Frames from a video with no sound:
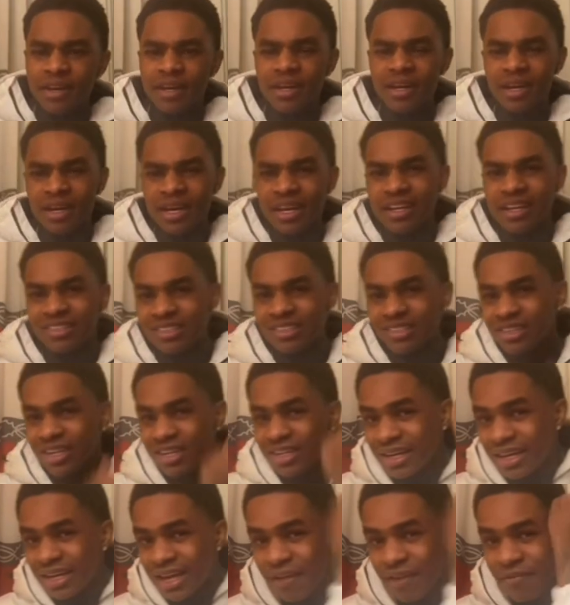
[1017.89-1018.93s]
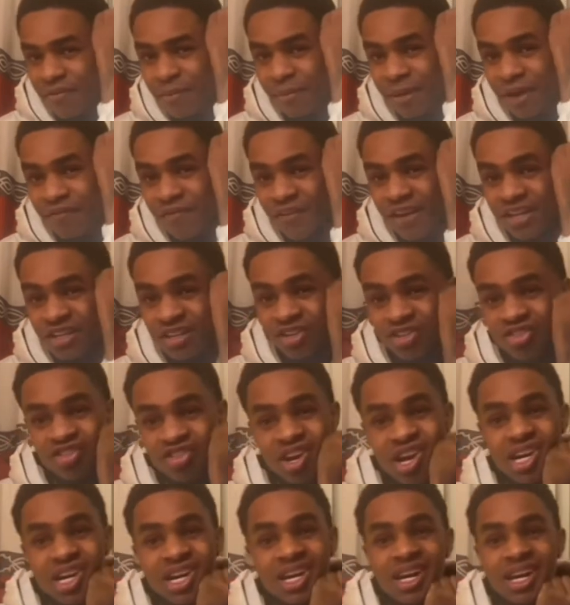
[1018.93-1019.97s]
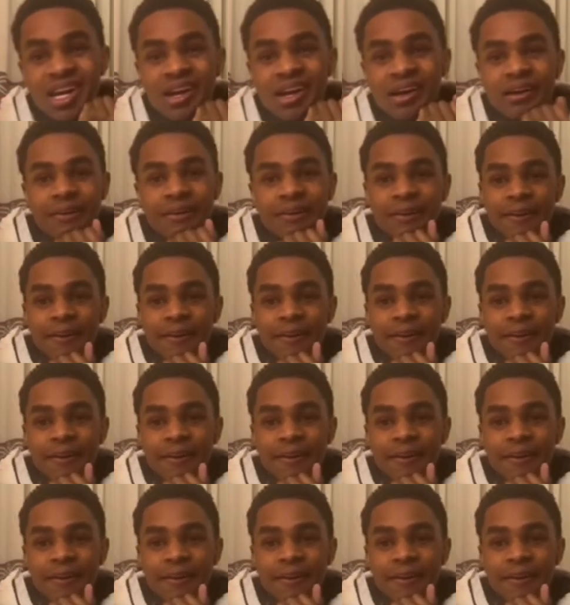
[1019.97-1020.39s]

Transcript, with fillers: The nigga stuck the knife in my face and dragged down.